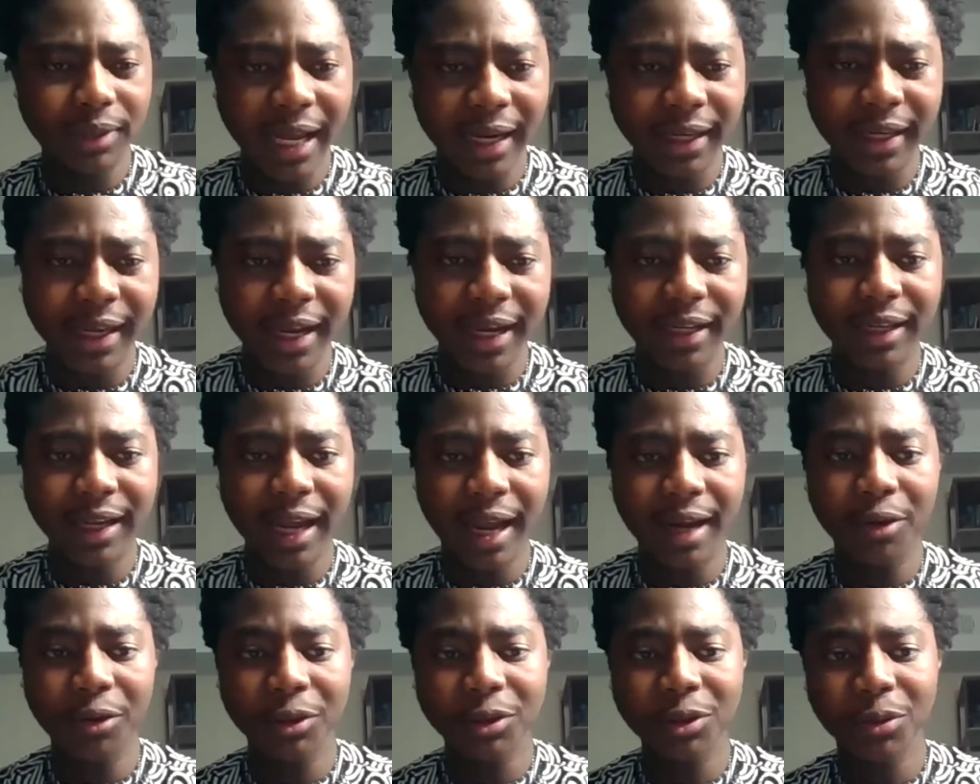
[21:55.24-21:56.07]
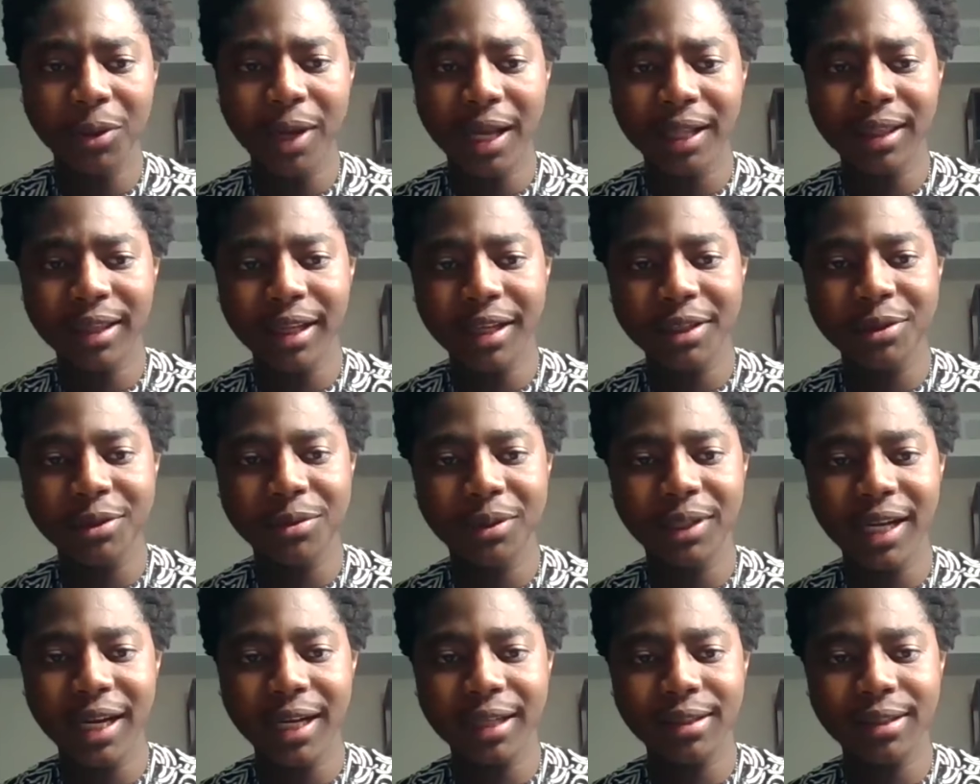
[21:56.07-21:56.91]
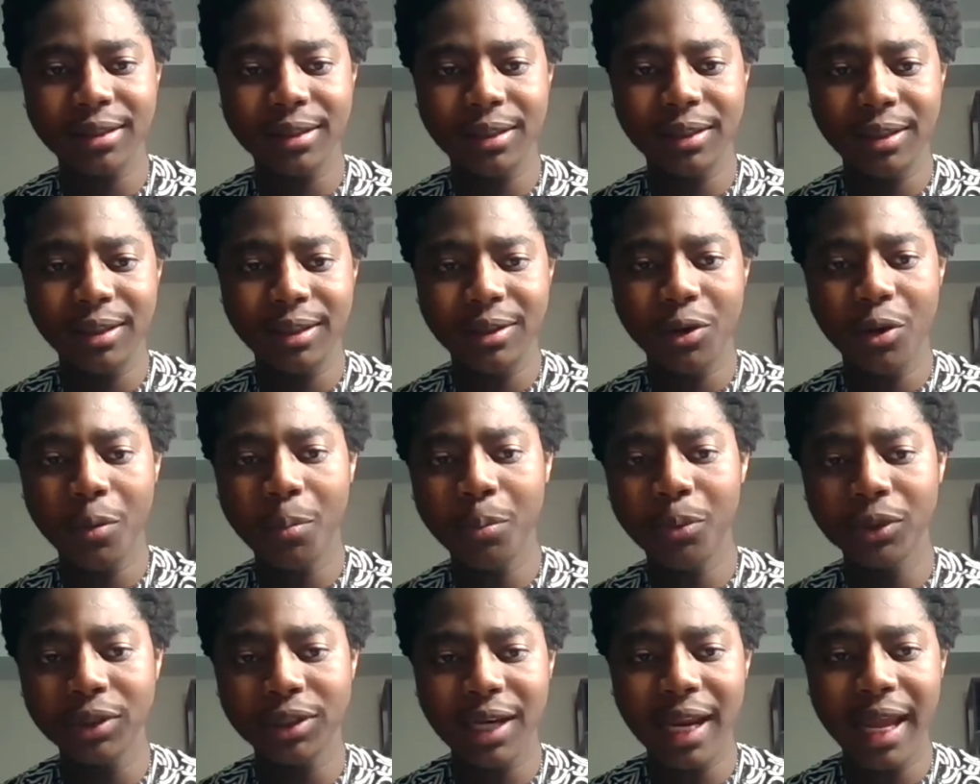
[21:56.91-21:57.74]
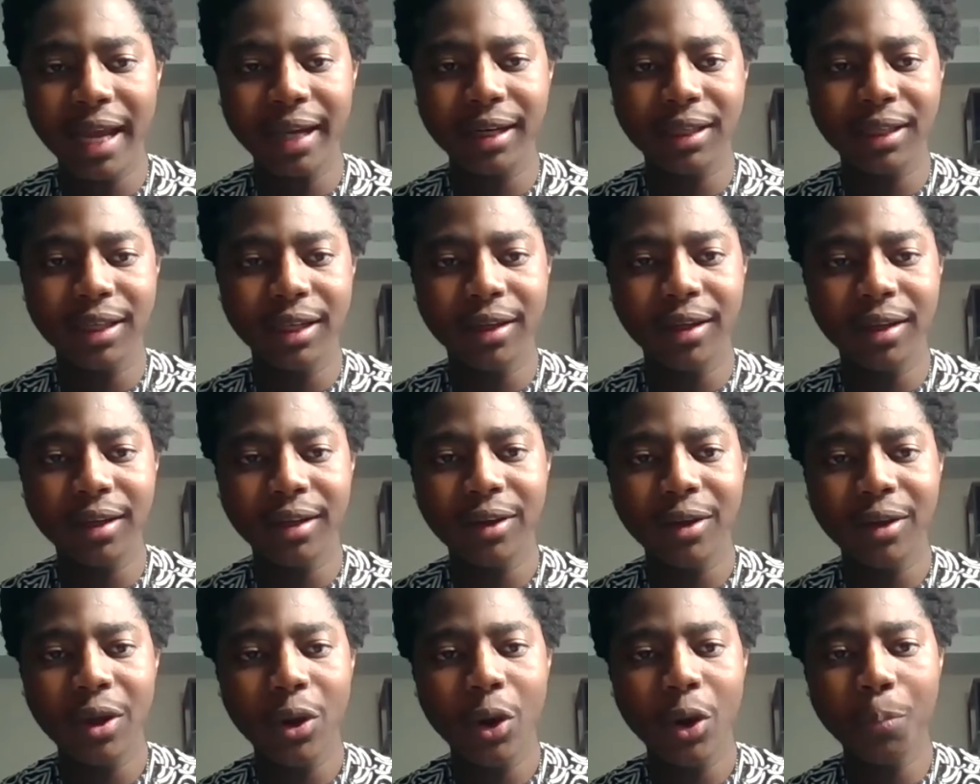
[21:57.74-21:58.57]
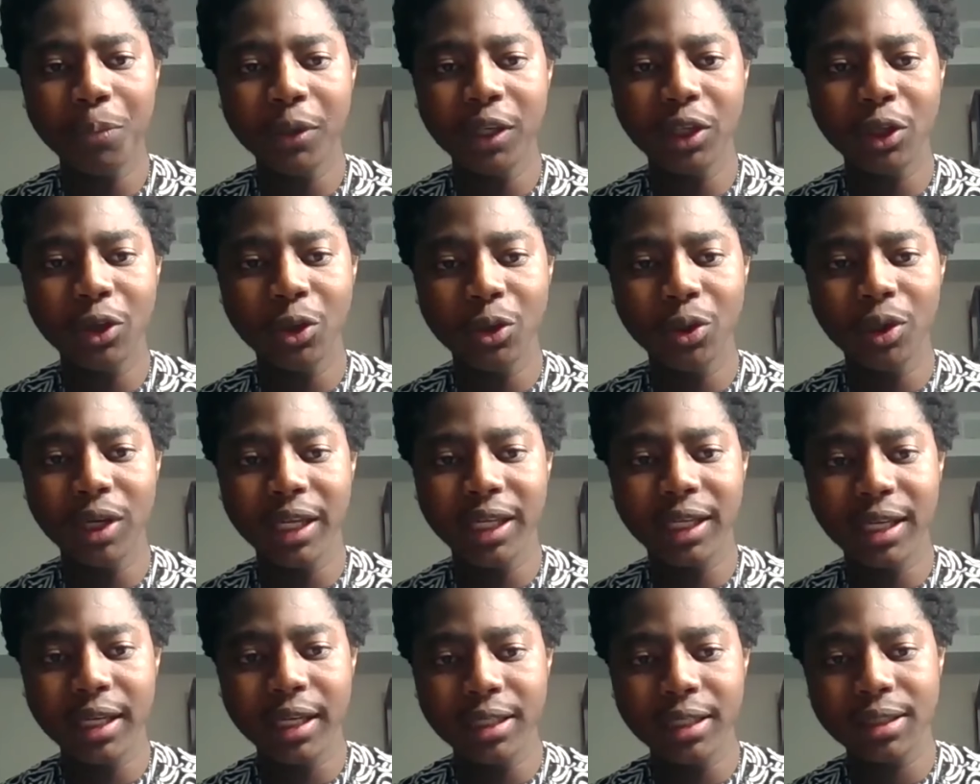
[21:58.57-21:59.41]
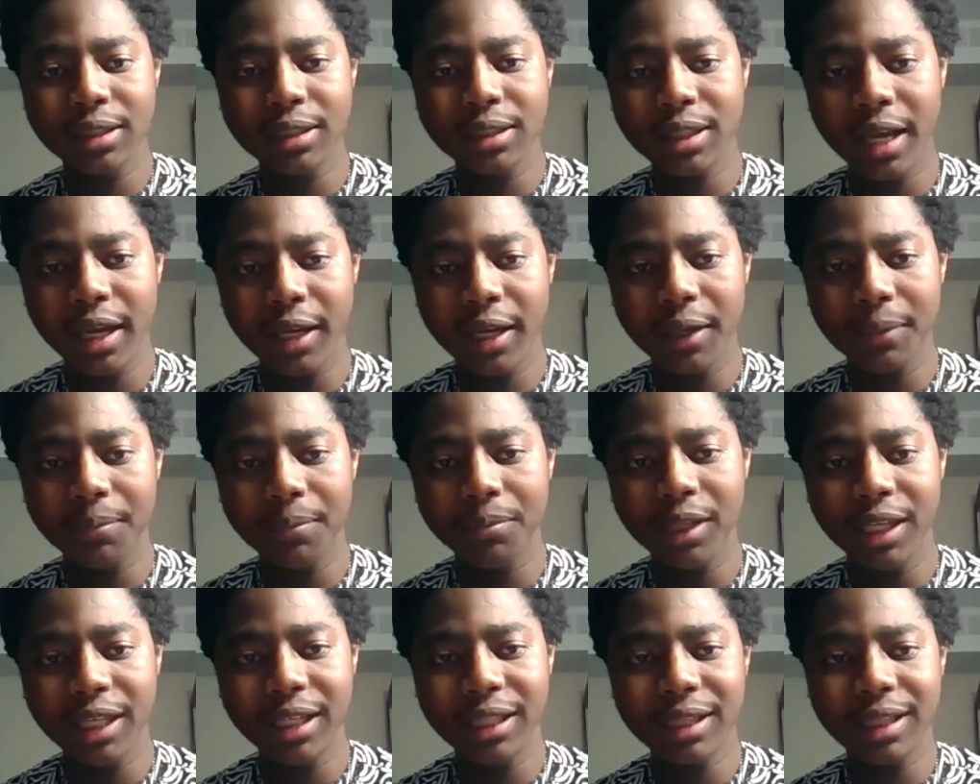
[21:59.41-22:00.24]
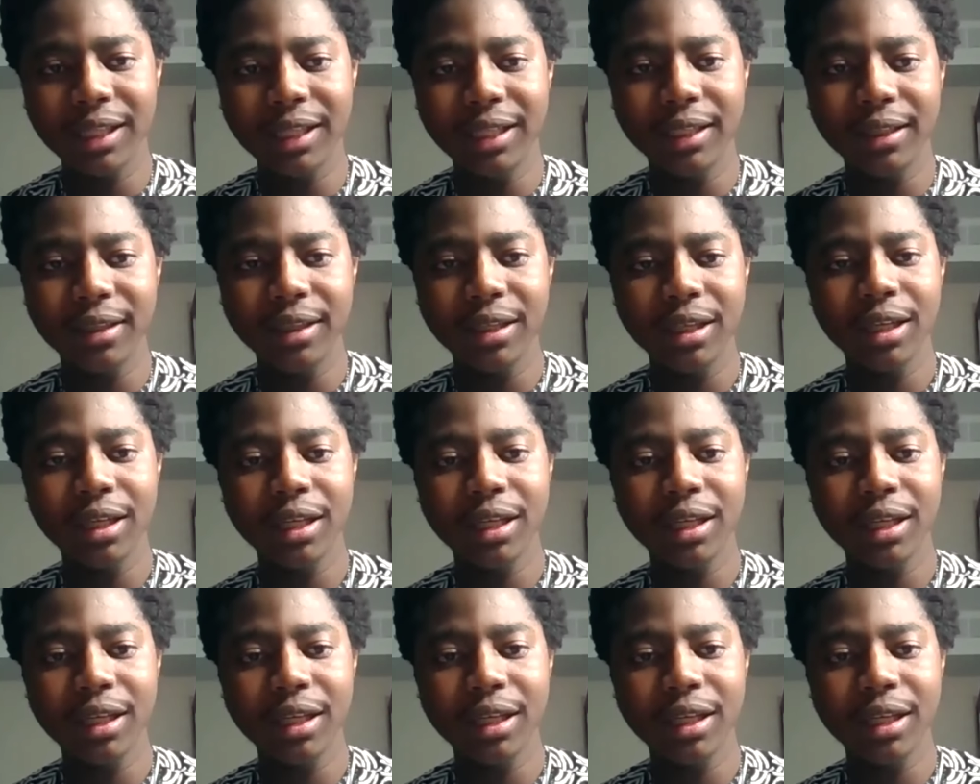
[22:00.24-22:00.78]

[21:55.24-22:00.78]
Daniele can also attest to that. He opened like the opening goal against Italy